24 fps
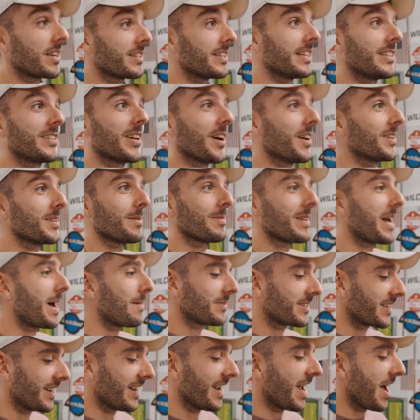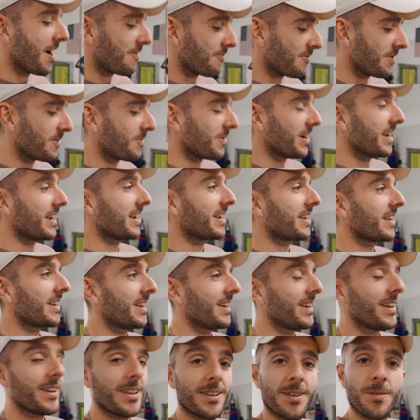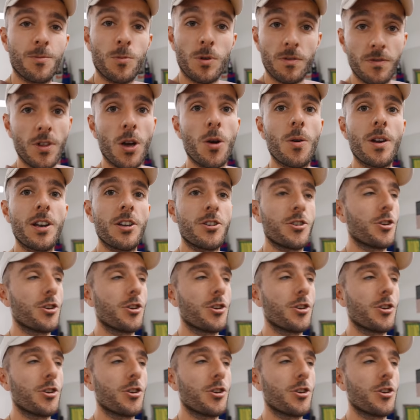Because he turns up to Hamsterley every week with no inner